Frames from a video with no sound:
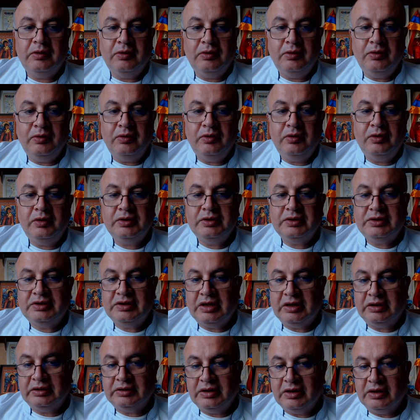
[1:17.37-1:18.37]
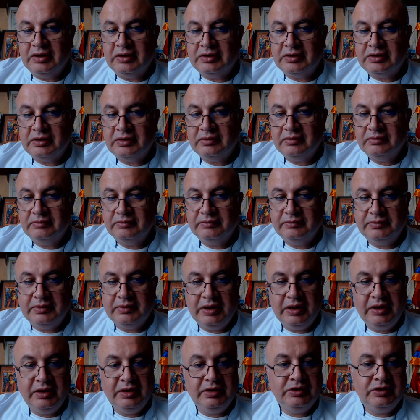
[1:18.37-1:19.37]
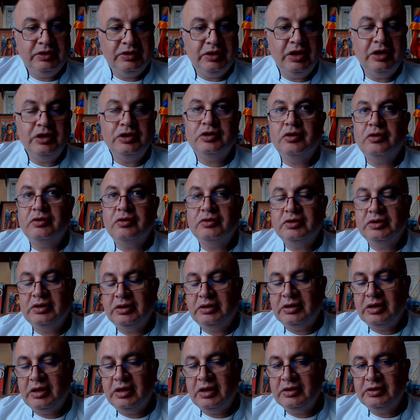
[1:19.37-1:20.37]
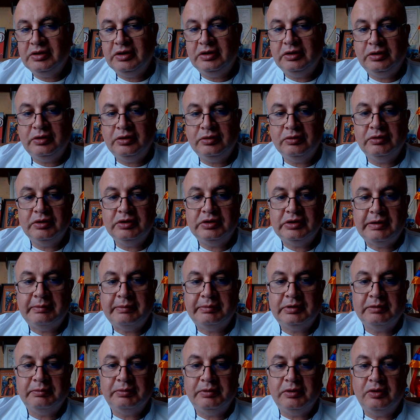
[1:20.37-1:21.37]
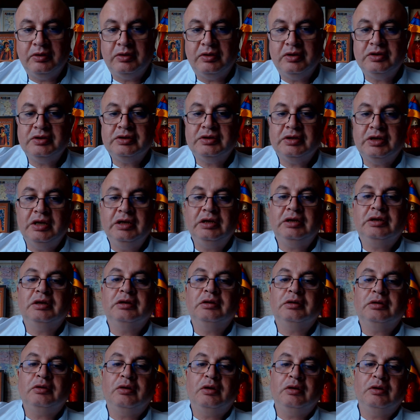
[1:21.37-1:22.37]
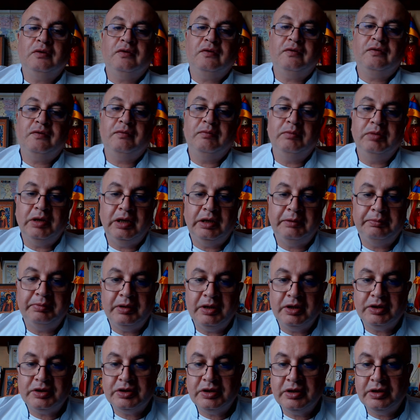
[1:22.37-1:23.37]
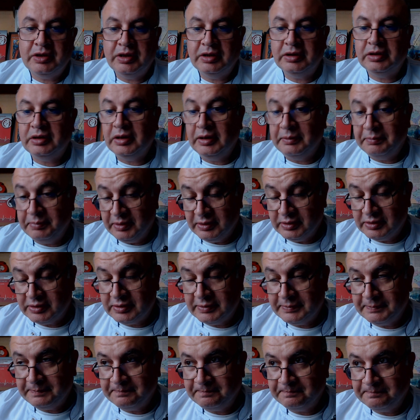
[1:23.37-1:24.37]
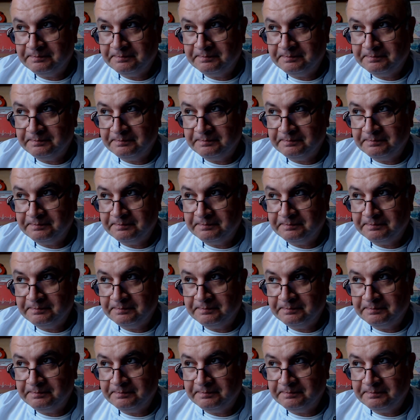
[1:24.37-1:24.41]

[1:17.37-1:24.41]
or Sartans, angiotensin 2 receptor blockers, and control of blood pressure and lipids.